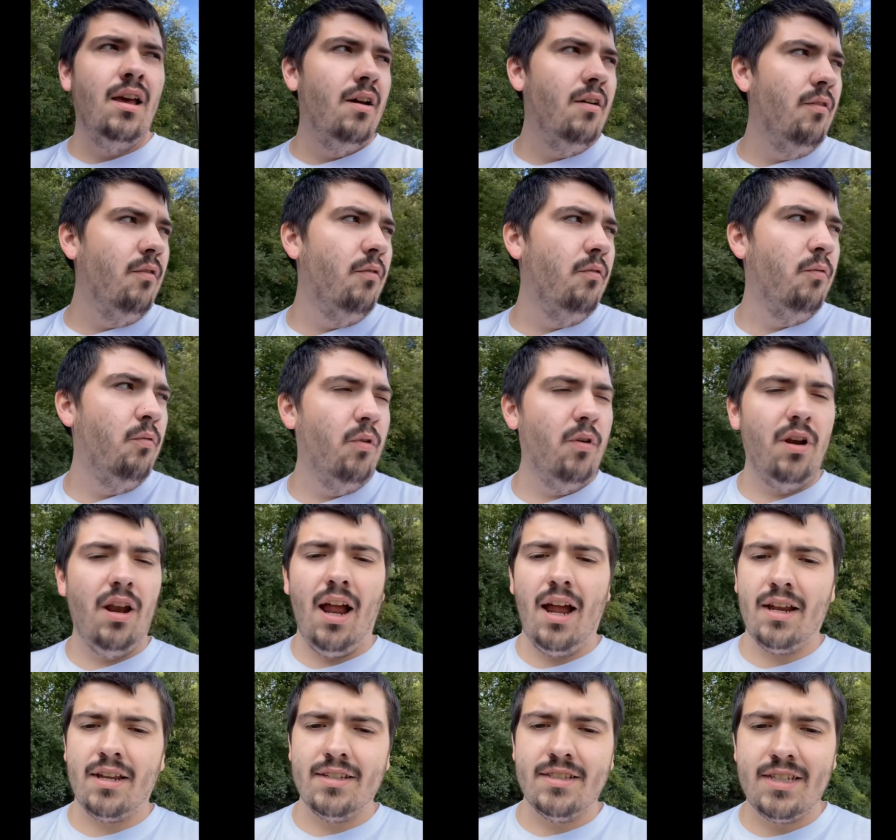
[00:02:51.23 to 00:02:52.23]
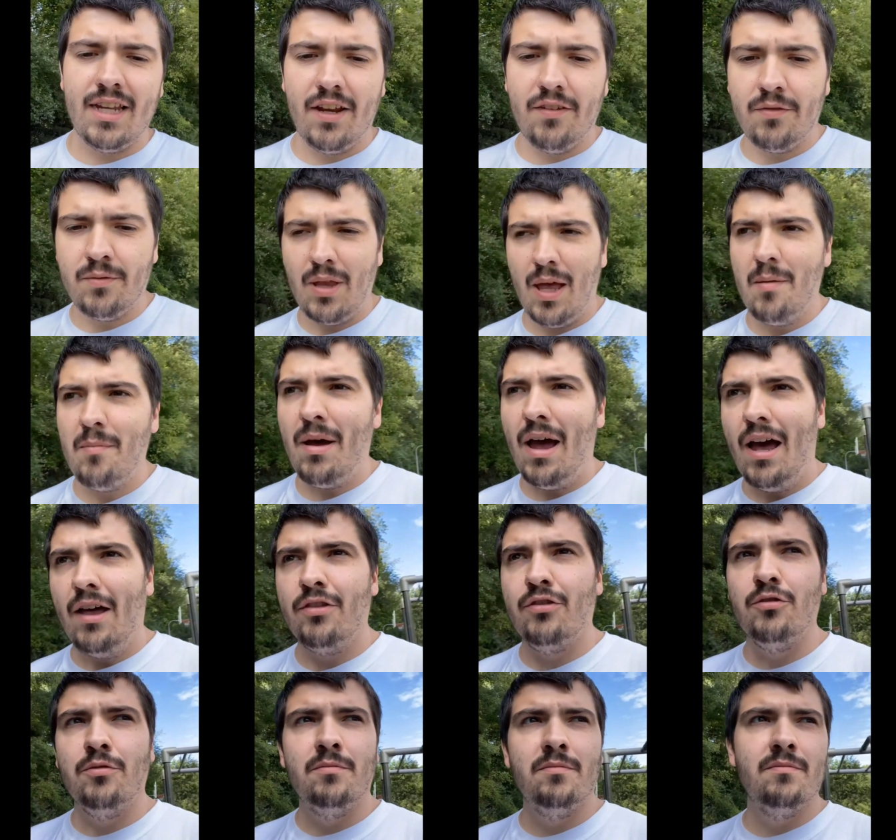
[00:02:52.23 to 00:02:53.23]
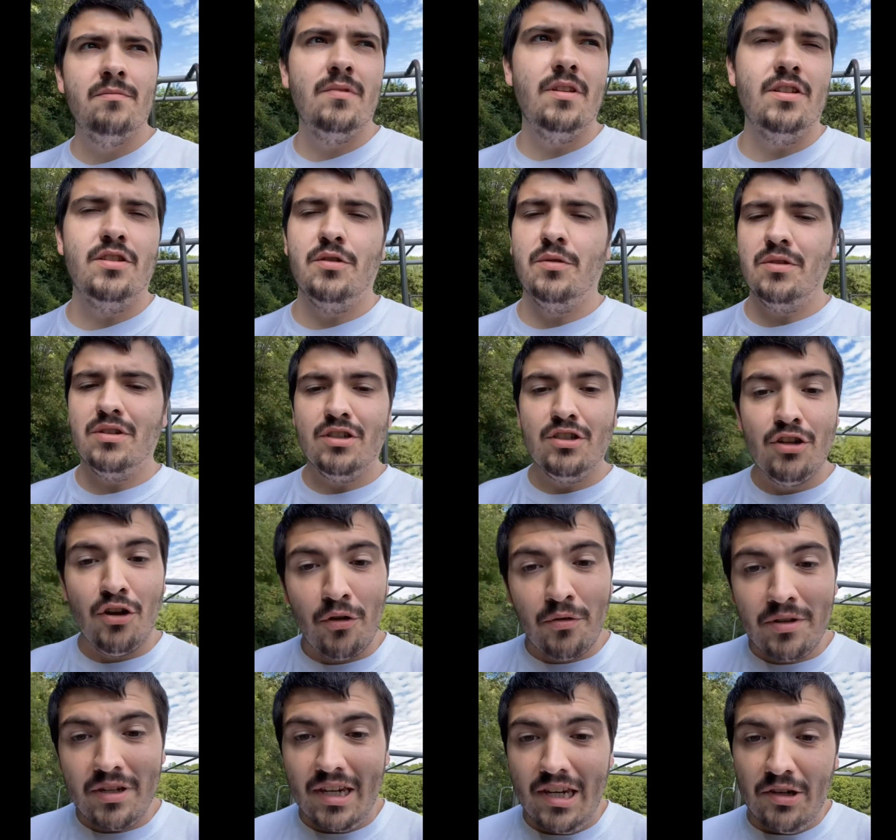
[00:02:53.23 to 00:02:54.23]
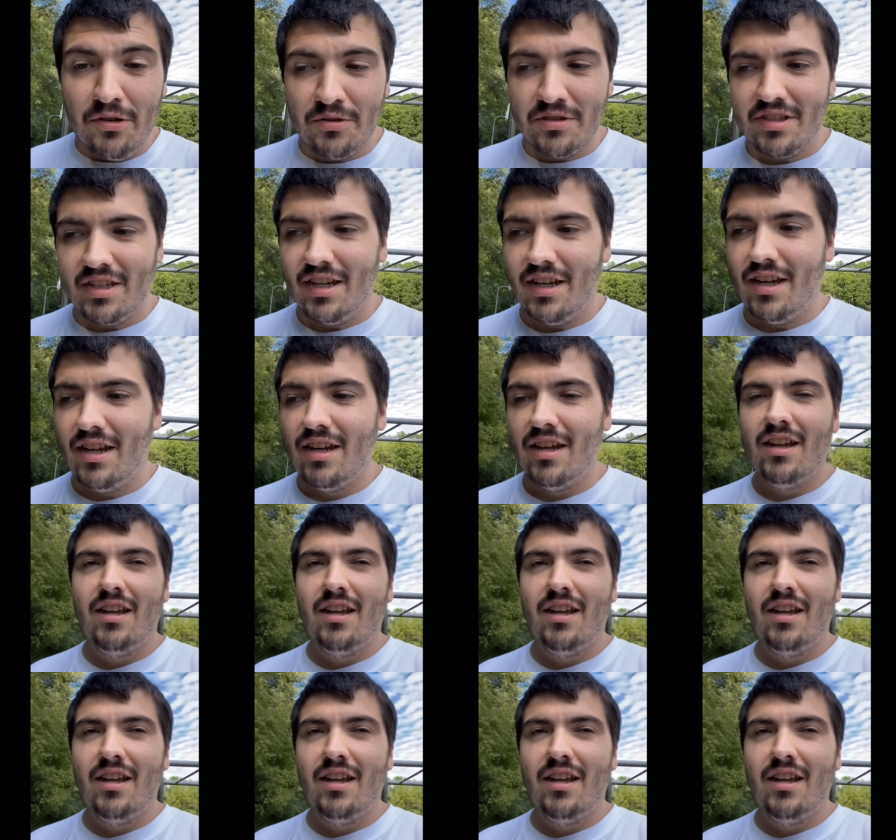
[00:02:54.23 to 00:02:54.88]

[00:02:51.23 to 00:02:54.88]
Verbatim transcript: what I can say from that bathroom is there is no needles in it,